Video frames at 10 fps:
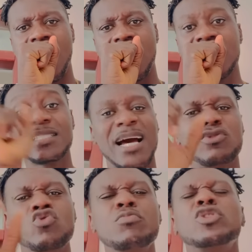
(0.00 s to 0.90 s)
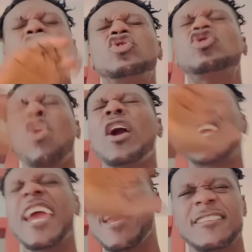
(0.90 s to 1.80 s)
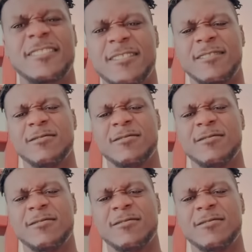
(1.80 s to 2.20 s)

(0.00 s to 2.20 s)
This country will be jokers.